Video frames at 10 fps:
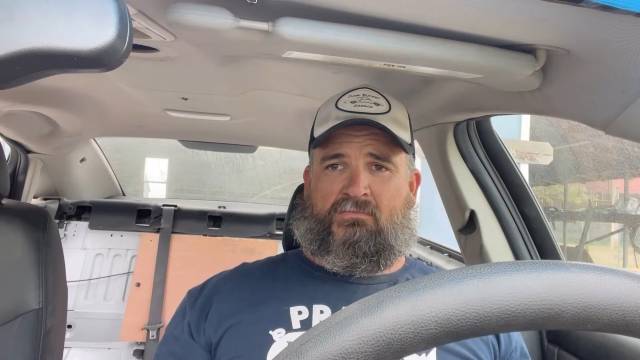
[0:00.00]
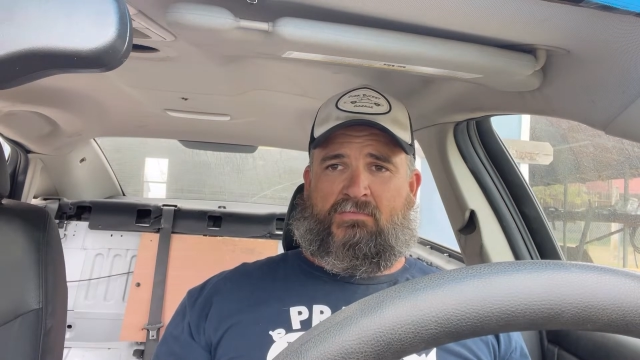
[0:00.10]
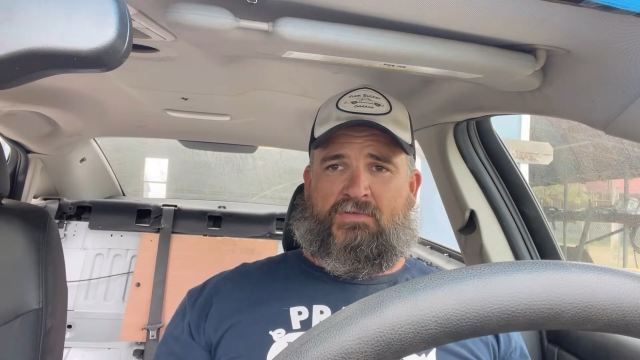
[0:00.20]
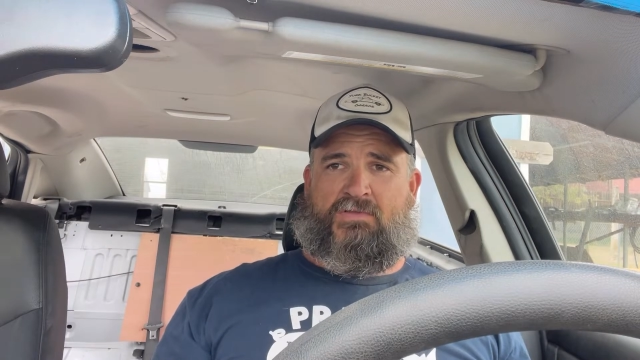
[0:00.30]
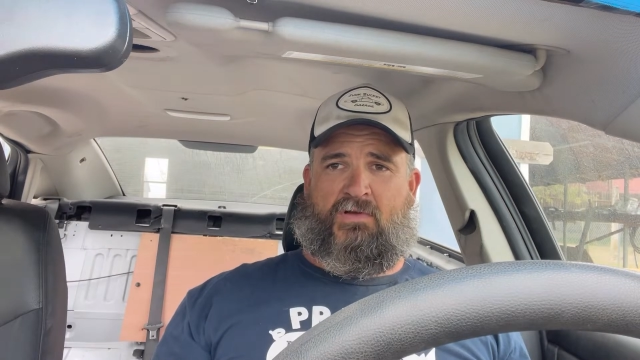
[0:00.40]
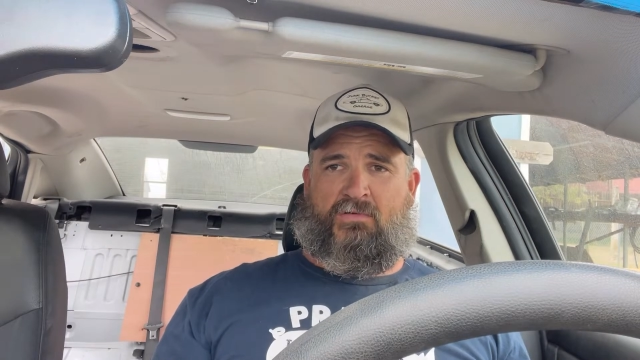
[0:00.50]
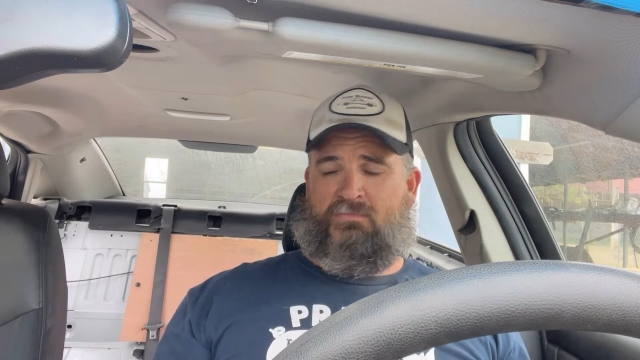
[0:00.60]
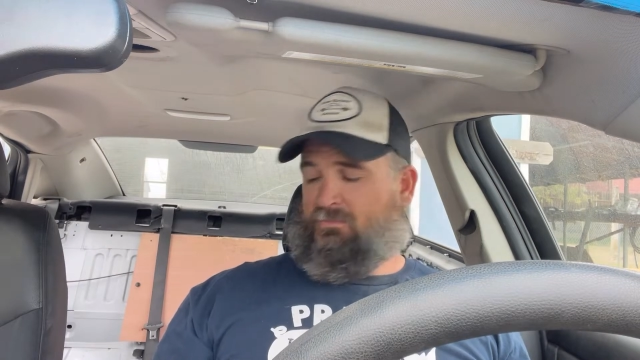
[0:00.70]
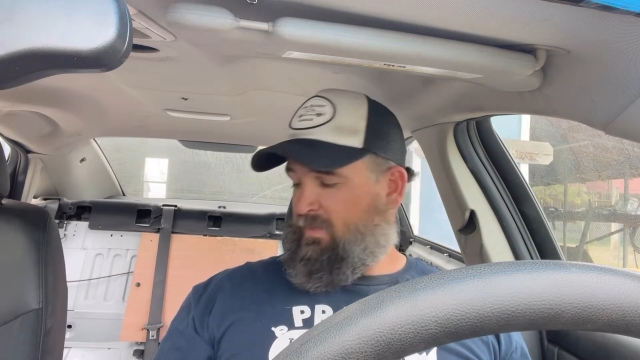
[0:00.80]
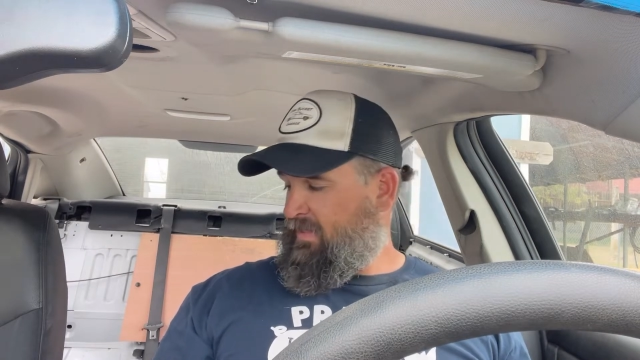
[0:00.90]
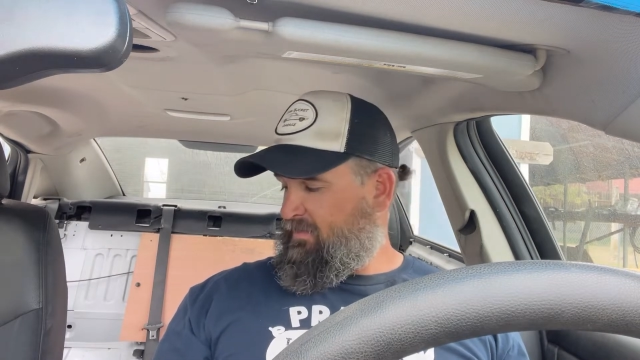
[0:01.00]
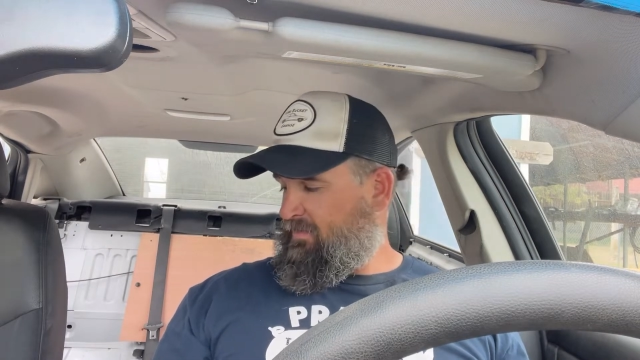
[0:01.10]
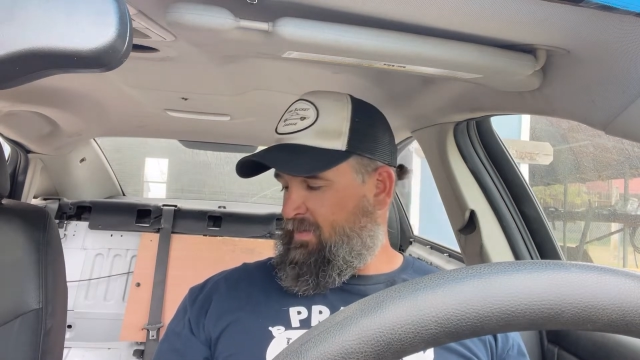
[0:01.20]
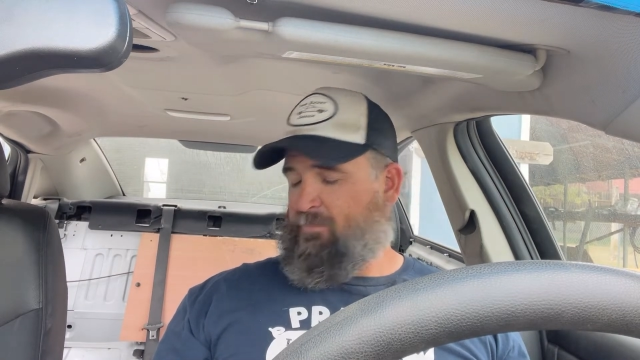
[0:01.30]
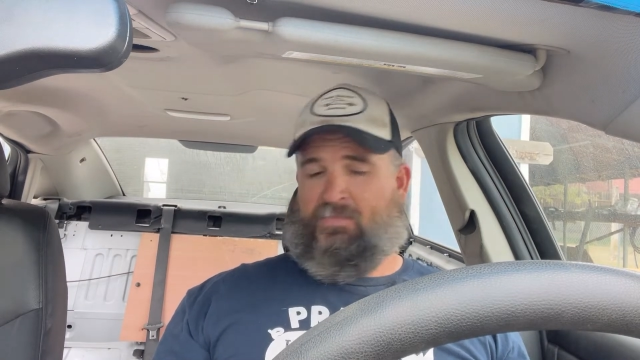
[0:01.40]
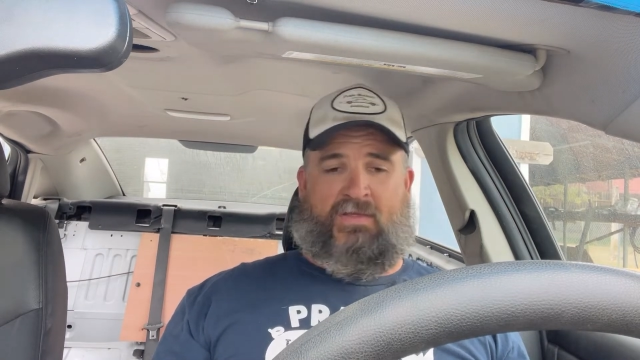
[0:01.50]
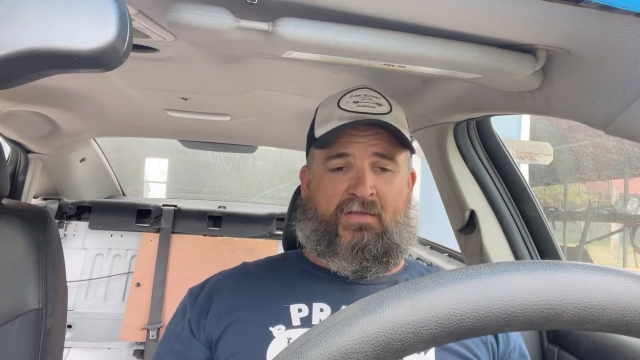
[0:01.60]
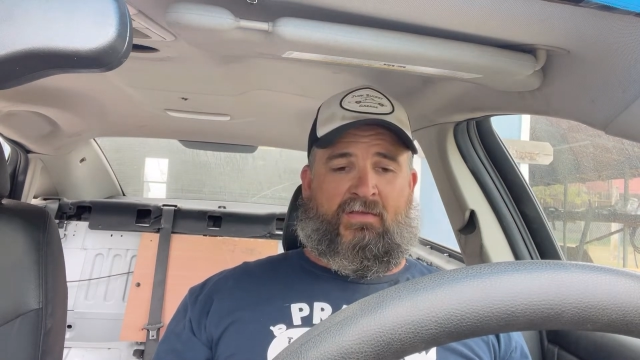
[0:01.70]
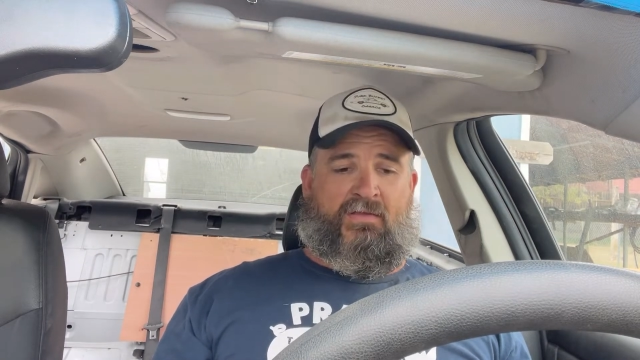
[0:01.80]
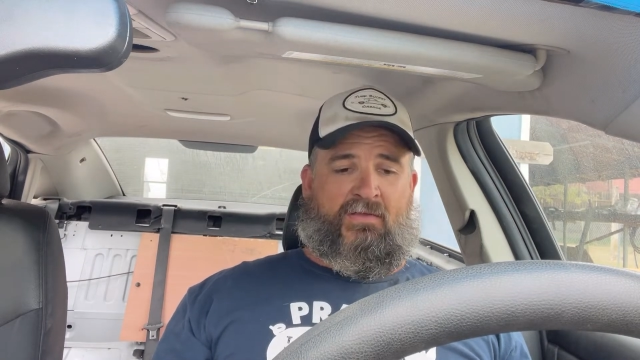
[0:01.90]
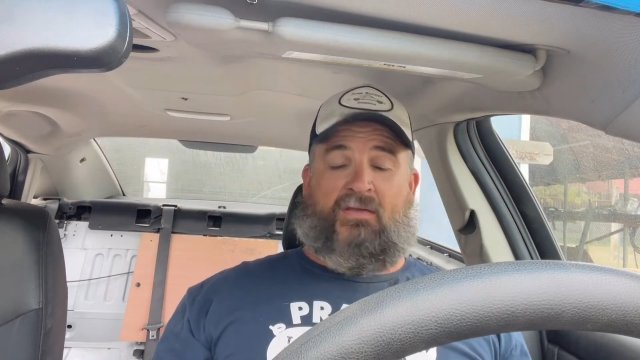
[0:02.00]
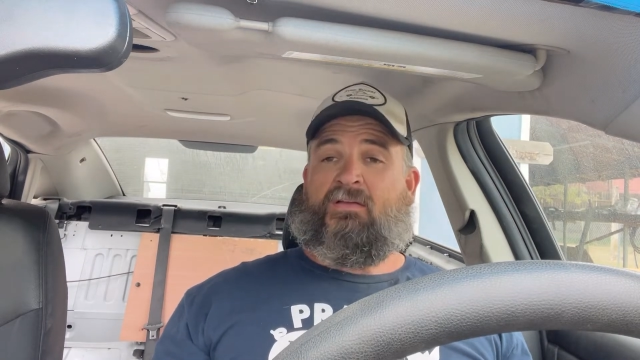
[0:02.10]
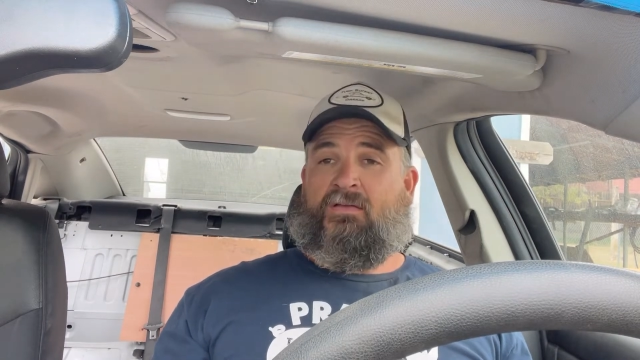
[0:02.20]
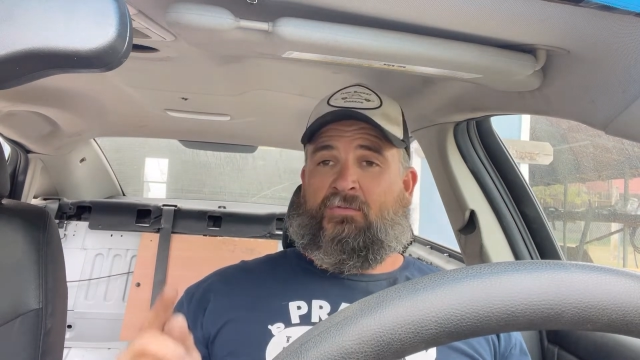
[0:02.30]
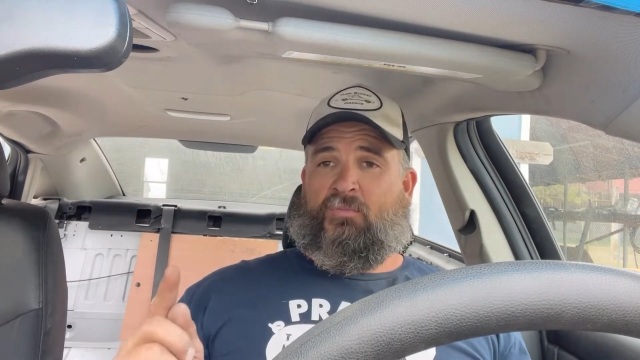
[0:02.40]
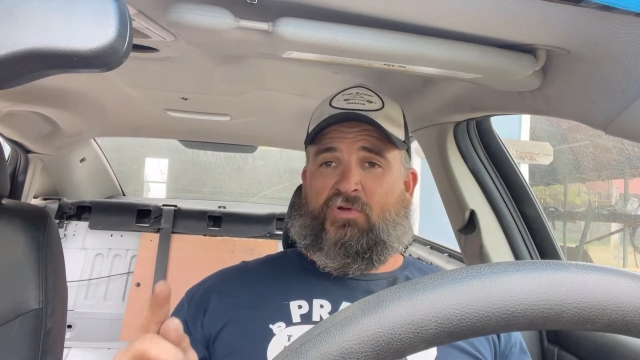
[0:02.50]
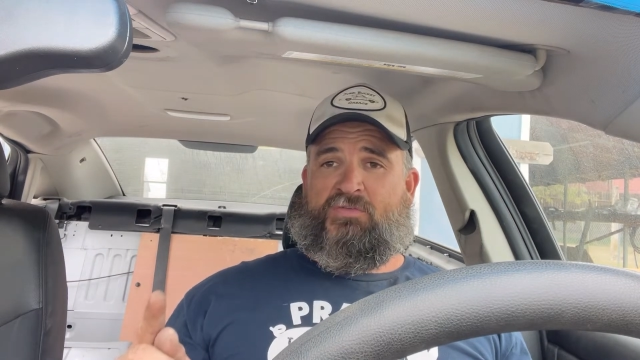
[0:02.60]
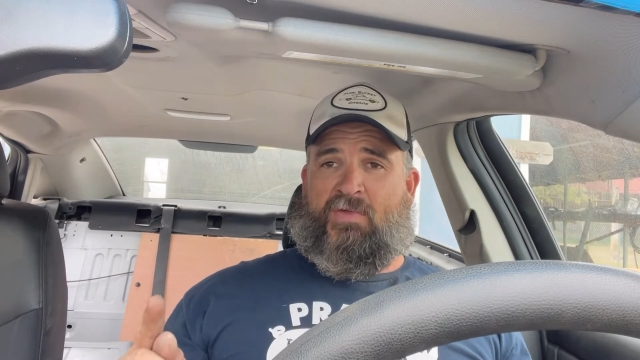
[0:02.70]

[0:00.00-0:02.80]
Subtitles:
So next step, put some